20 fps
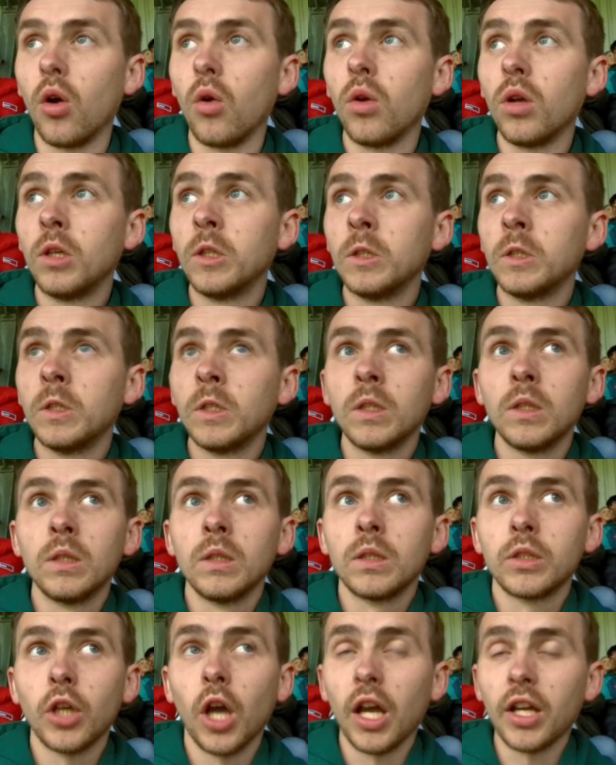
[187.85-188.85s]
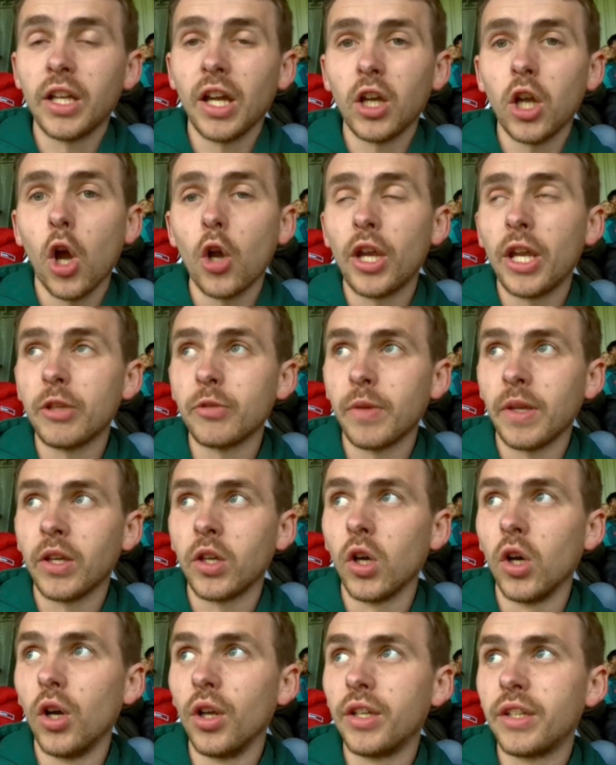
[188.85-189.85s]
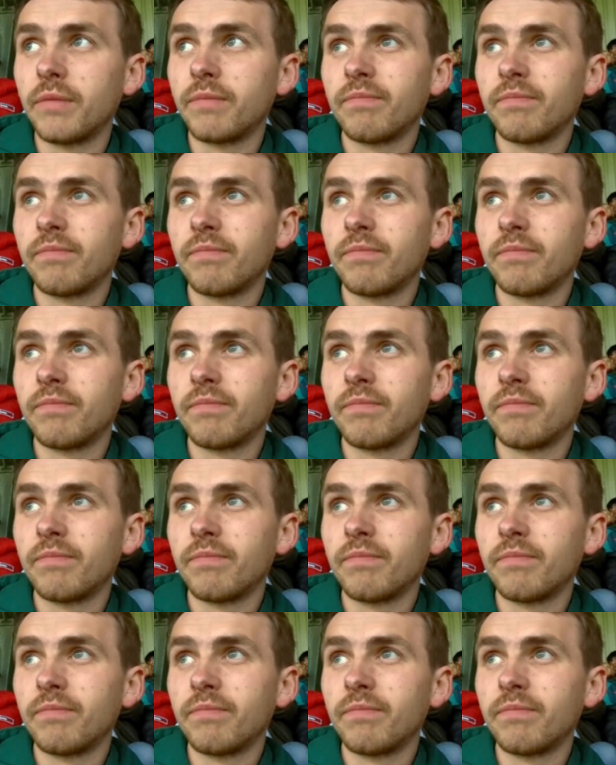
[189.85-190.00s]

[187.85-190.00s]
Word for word: You know, goalkeeper's been good.